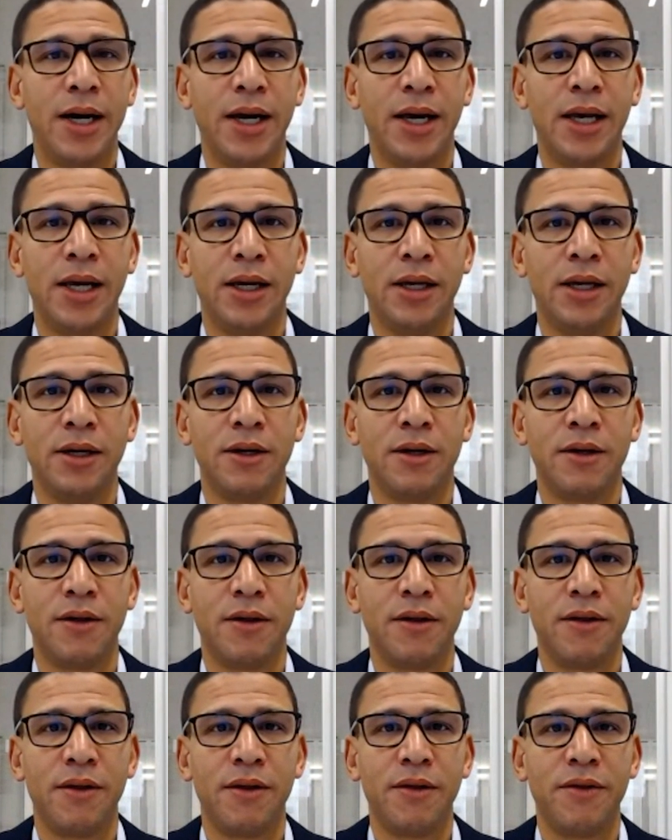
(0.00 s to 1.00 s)
in
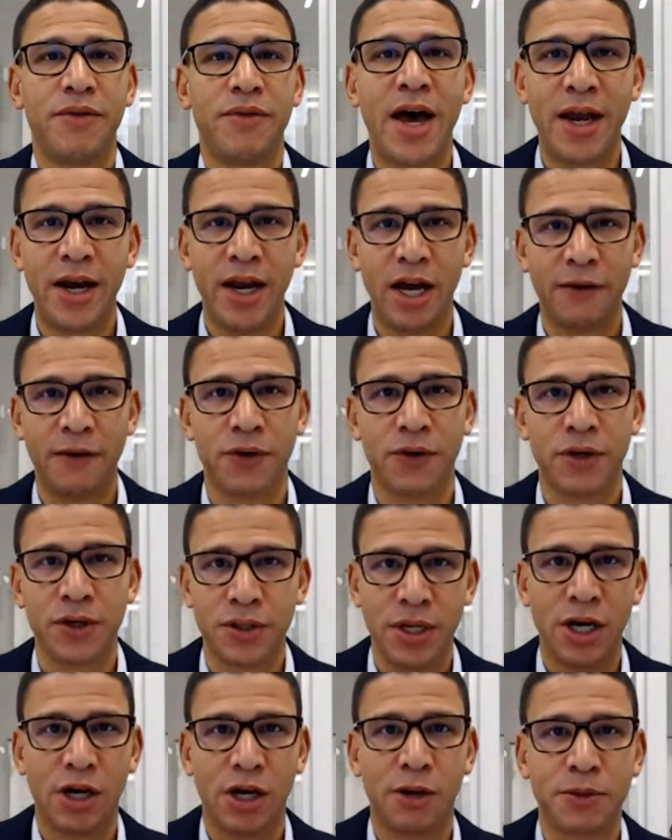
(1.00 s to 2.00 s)
that
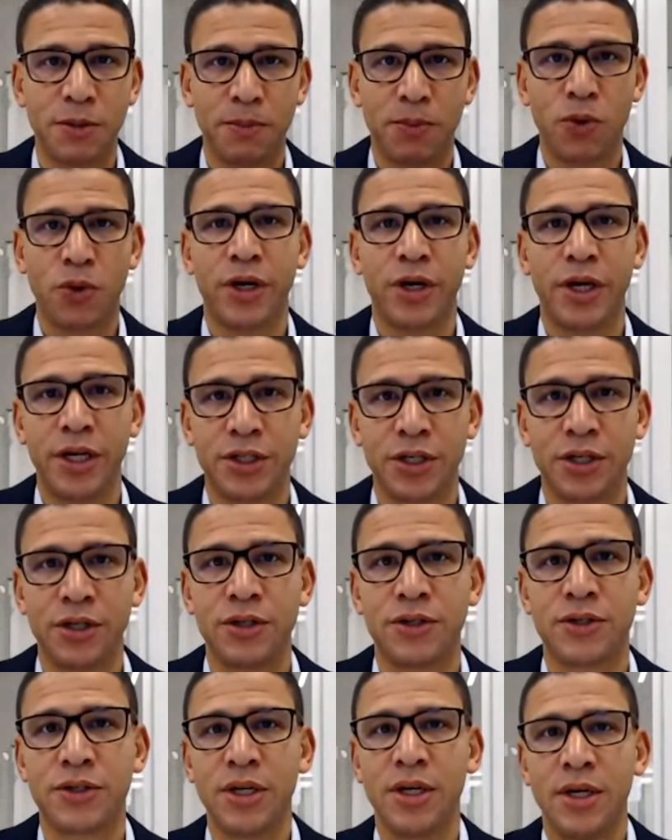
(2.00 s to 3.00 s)
effort to help support
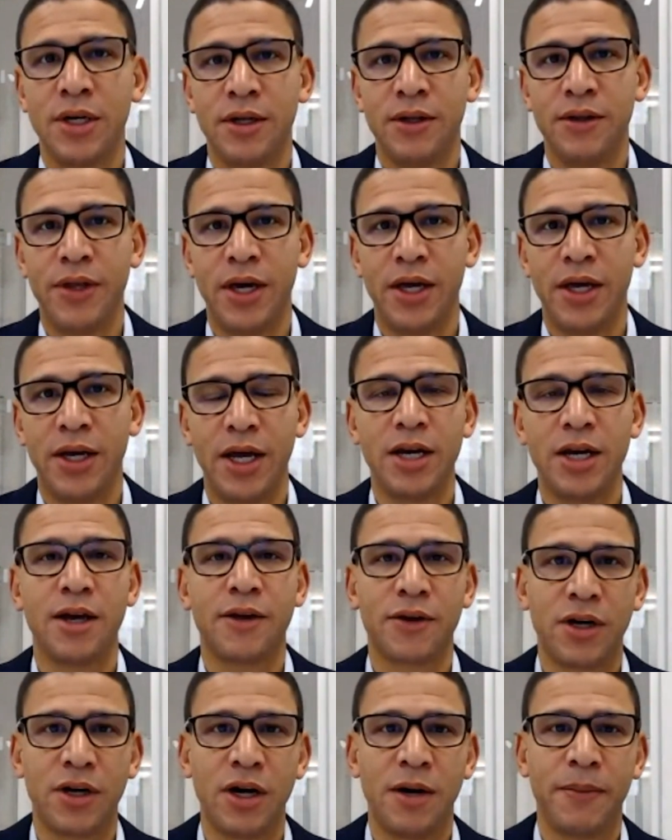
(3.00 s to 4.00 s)
agents than any
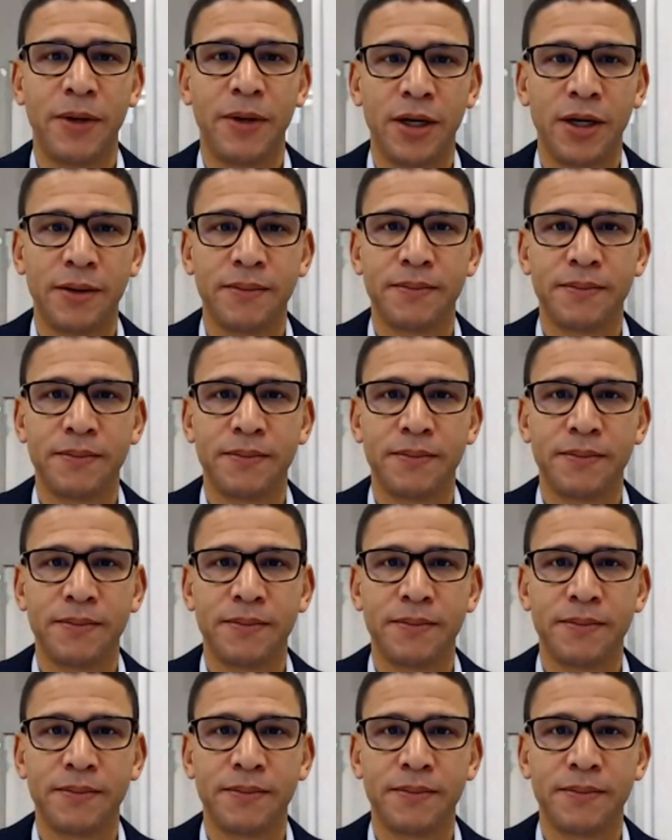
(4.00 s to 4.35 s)
other company.